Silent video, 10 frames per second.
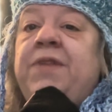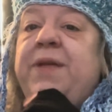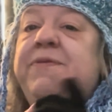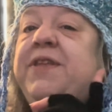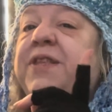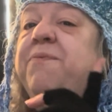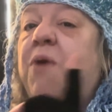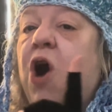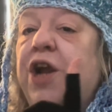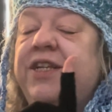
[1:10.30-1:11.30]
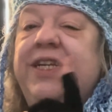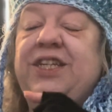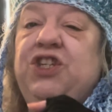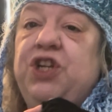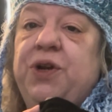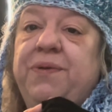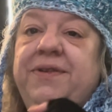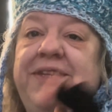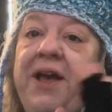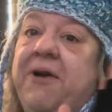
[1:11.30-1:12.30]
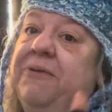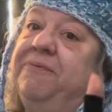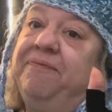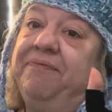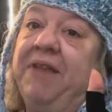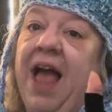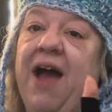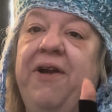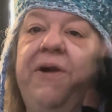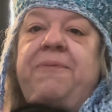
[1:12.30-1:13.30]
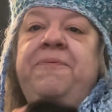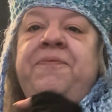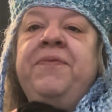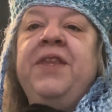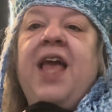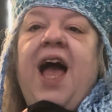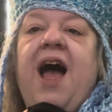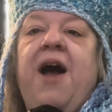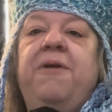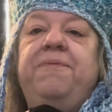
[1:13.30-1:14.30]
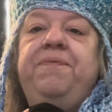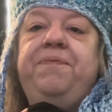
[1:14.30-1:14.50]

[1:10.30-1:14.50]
Since March, and it's June, so I don't know.